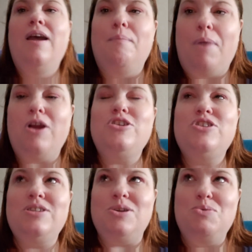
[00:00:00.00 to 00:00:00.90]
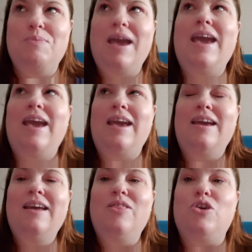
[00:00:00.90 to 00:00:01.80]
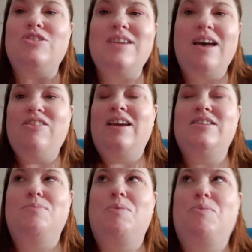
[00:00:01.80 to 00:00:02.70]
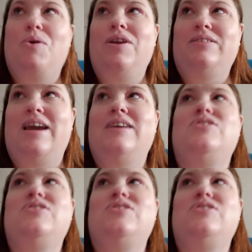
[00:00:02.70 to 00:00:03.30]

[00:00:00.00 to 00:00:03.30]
March to May, there's nothing until Memorial Day.